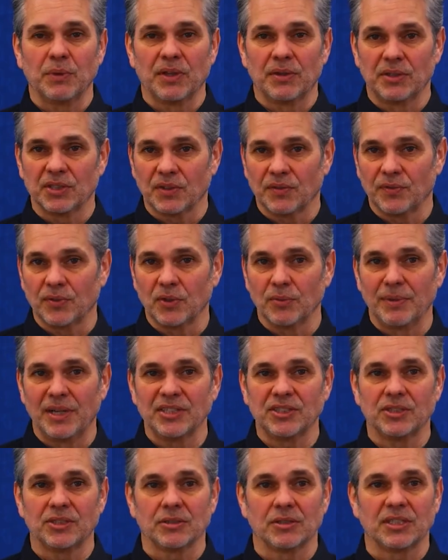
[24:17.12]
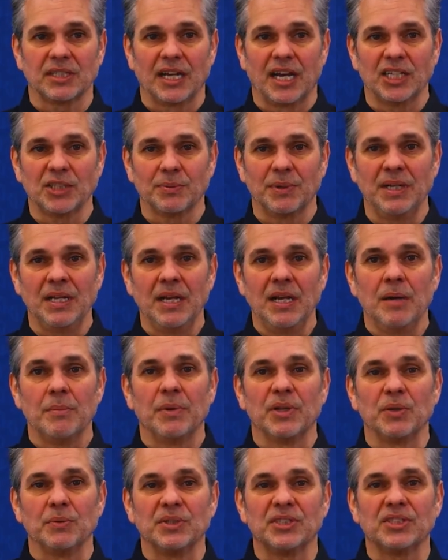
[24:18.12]
whether it's a full message or attachment,
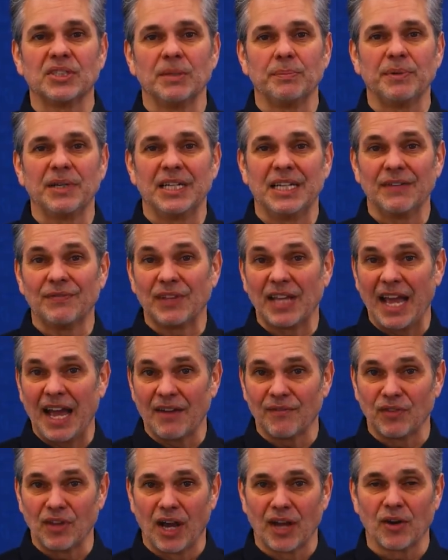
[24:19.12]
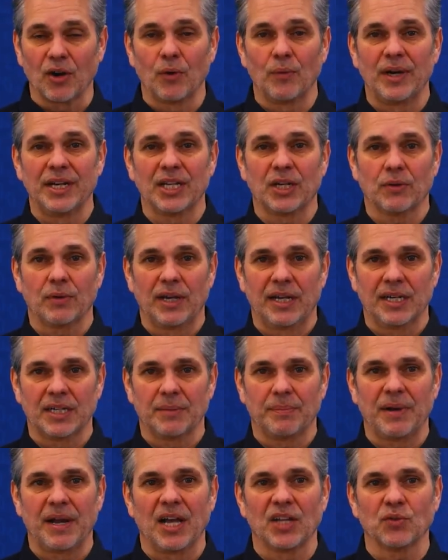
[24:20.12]
but the recipient, if they have not already created
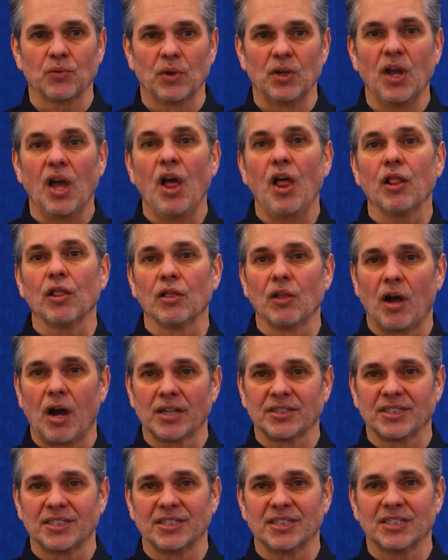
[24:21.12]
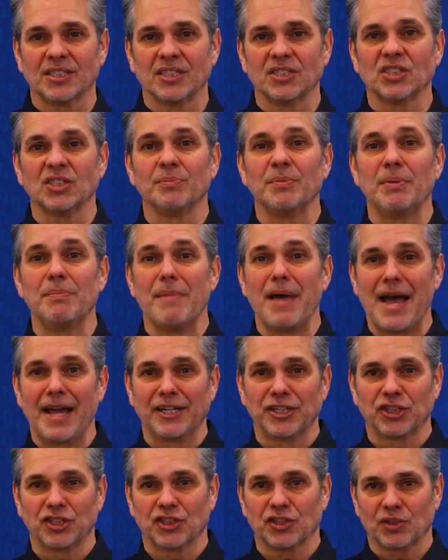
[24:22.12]
a password, logs into the system and
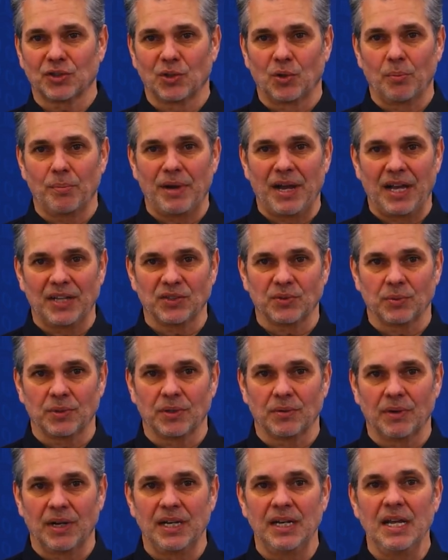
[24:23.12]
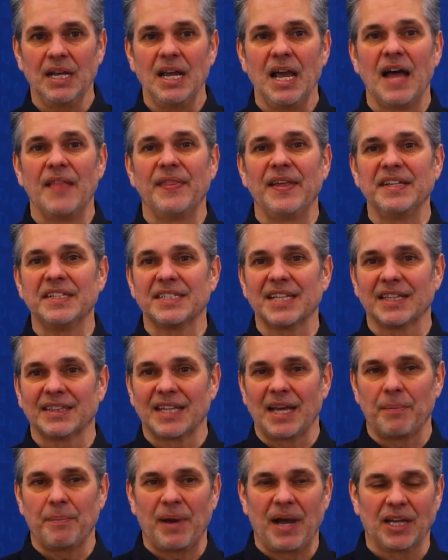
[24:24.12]
manages their own password, right? And they set
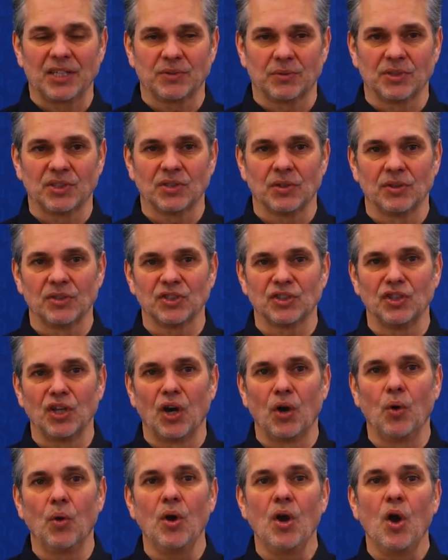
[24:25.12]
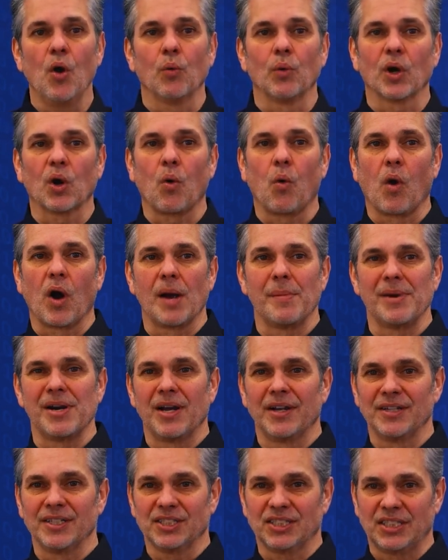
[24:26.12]
that password. So there's no
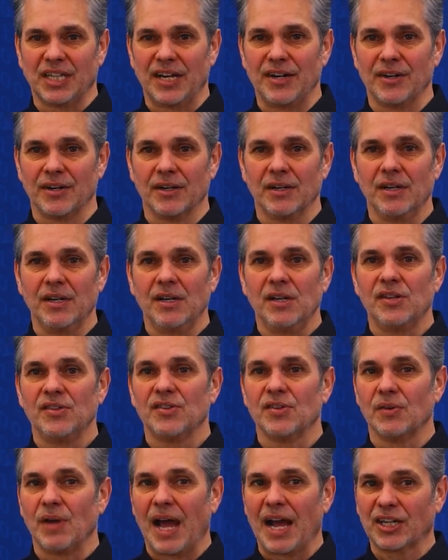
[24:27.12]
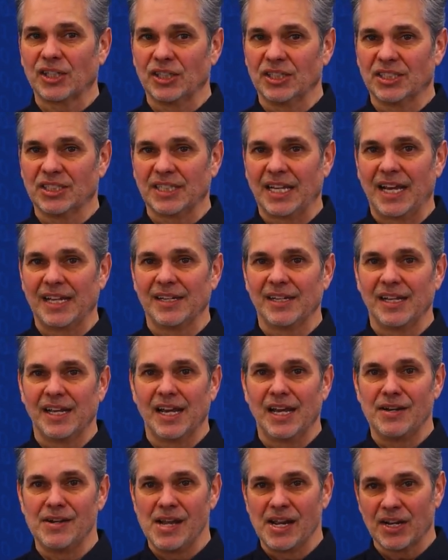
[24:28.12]
requirement on the sender to actually set
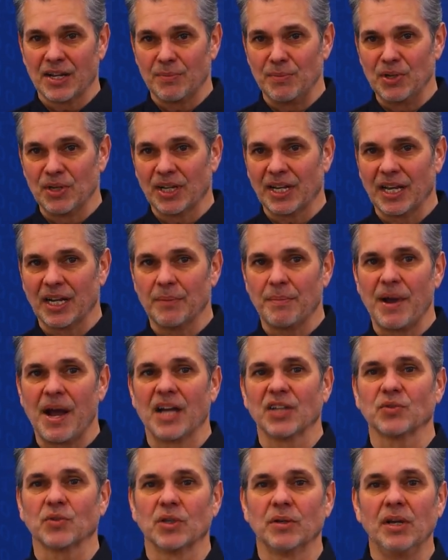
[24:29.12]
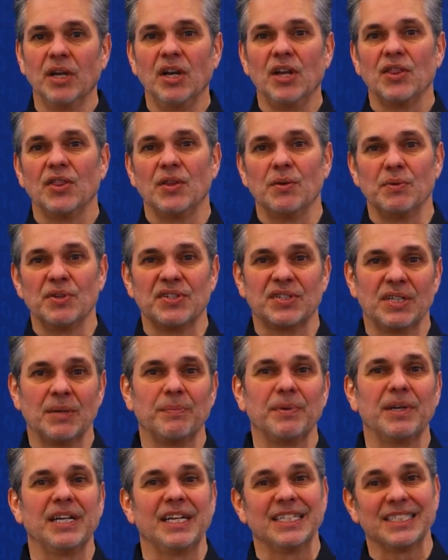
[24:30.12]
and communicate a password. The
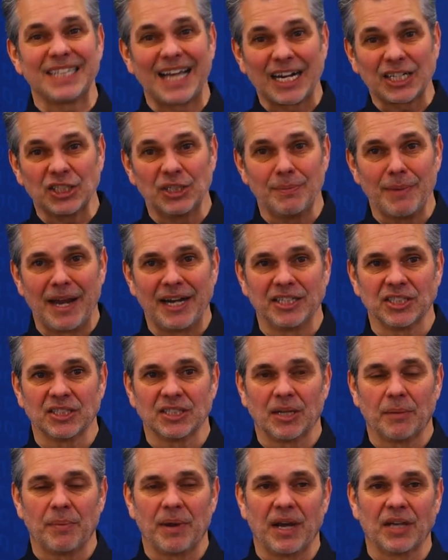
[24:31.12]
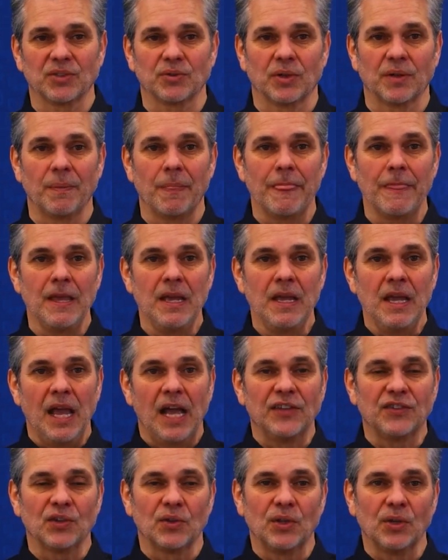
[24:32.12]
recipient is actually managing that password.
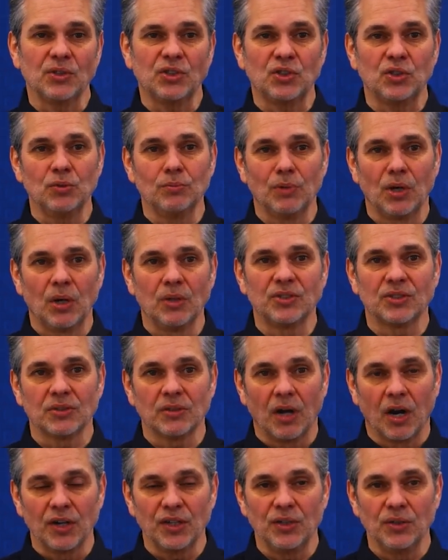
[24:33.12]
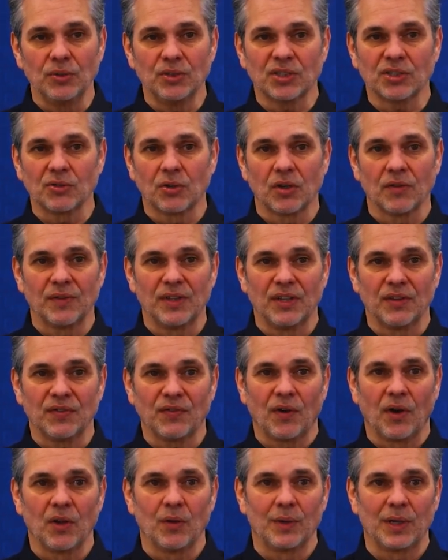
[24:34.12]
And so those two modes are used sort of in the
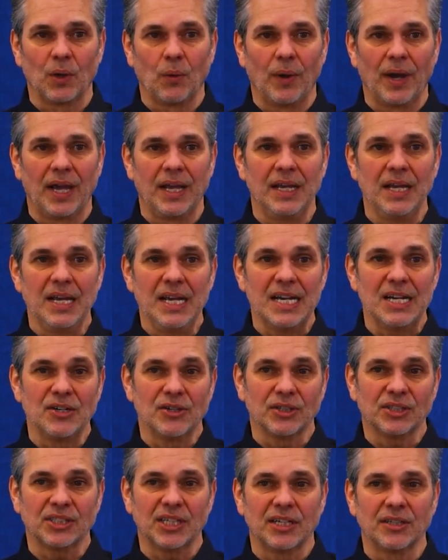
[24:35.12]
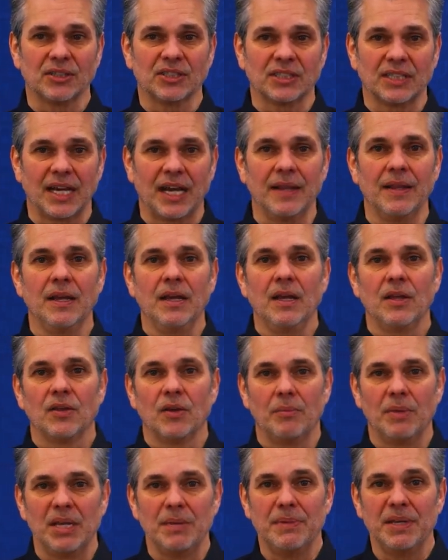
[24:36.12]
following way. Under sender set,
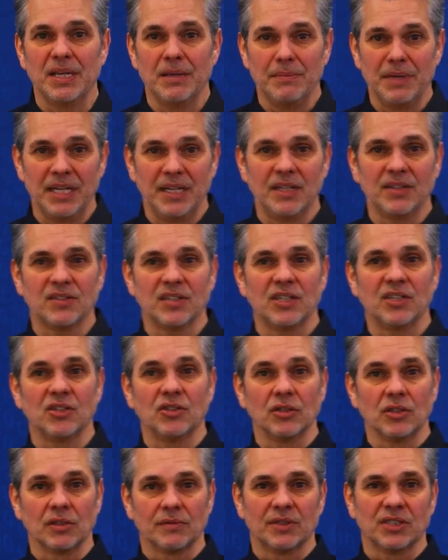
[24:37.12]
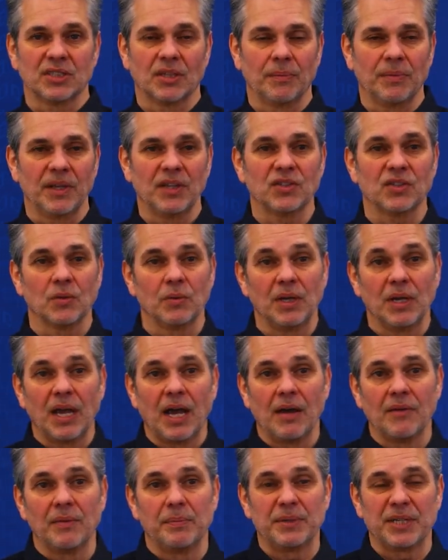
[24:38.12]
there may be immediacy to deliver something. So we
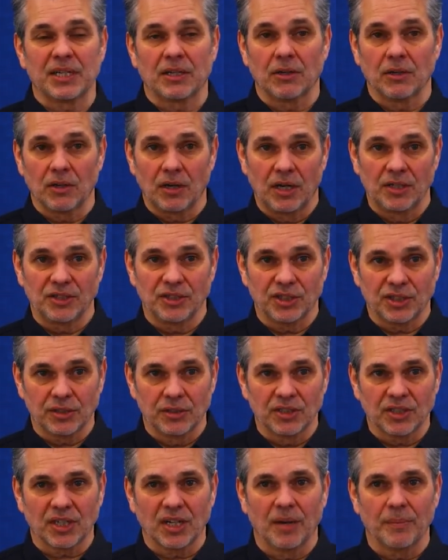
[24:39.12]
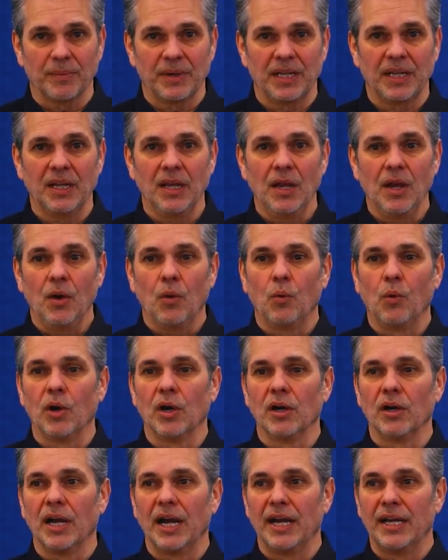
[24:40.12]
have a particular large insurance company
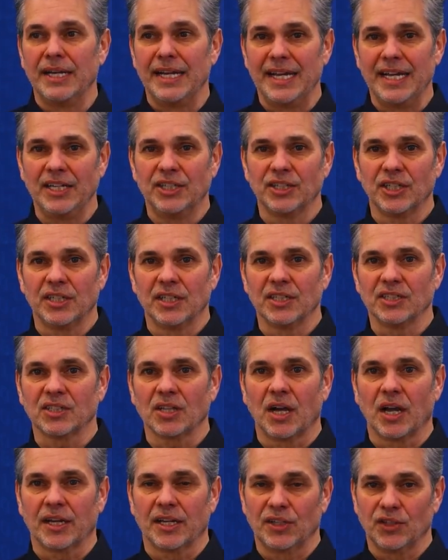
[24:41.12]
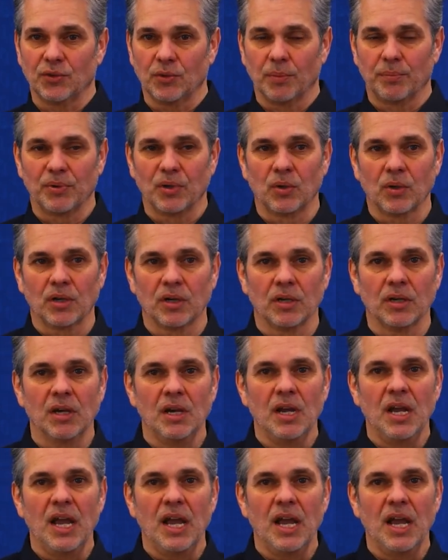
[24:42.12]
where an agent is talking to a broker.